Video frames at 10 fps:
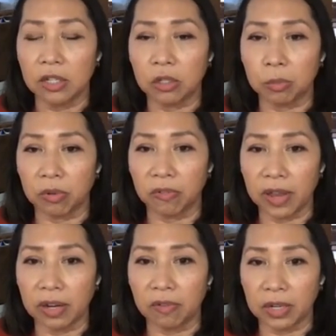to
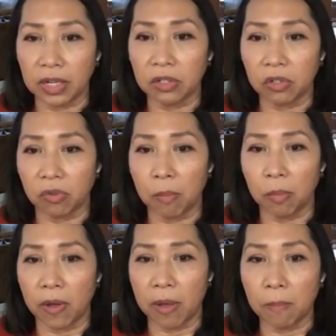prevent venous
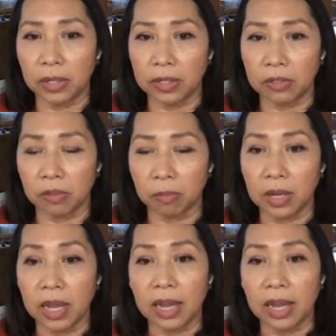thromboembolism.